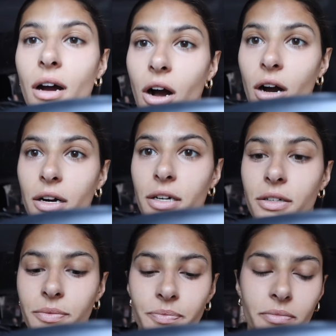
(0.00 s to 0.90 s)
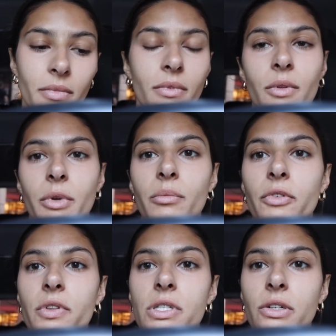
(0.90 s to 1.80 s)
are, let me
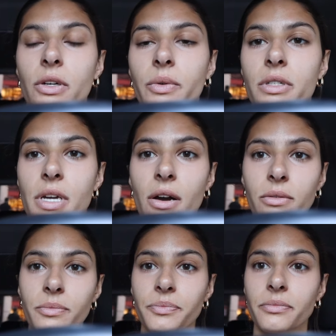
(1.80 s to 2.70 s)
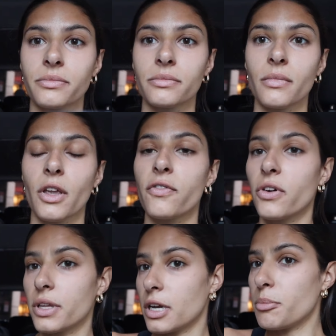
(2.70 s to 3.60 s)
move the steering wheel down.
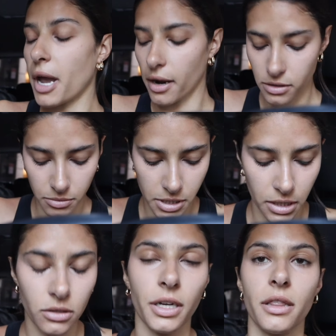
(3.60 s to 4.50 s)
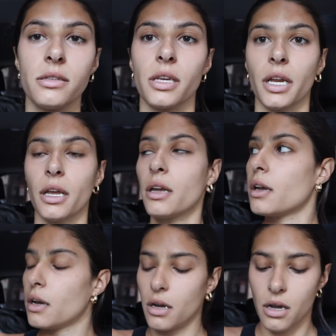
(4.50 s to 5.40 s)
Fully unpacked, I'm still in the city.
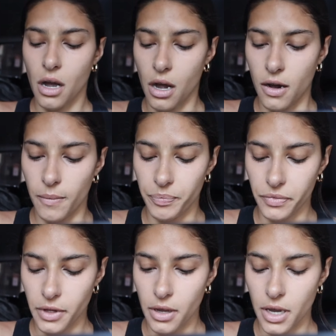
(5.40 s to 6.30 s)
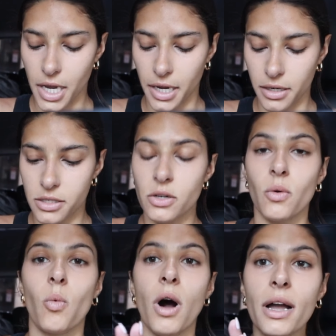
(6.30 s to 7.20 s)
It
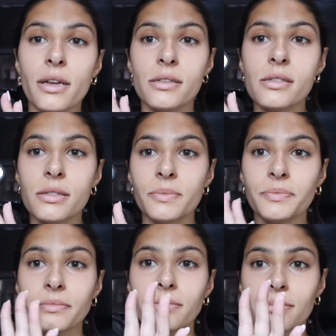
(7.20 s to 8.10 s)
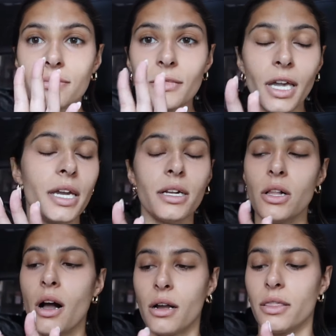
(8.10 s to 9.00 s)
was 8
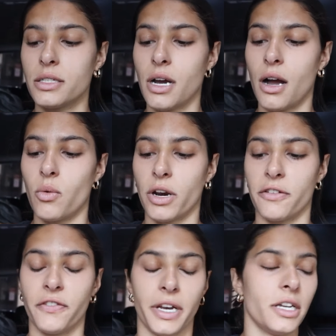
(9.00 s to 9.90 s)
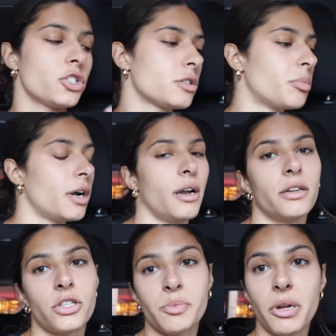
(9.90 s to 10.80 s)
o'clock on the dot when I finished, but I
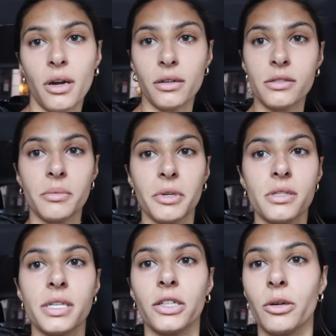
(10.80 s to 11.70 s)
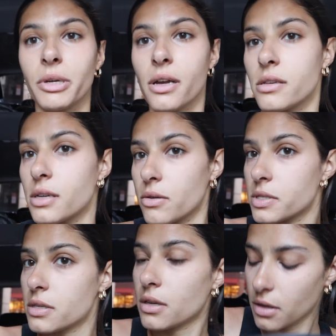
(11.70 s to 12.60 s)
just put on some concealer because I
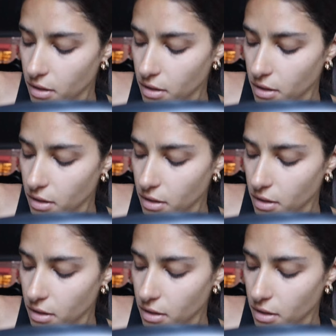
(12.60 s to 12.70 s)
was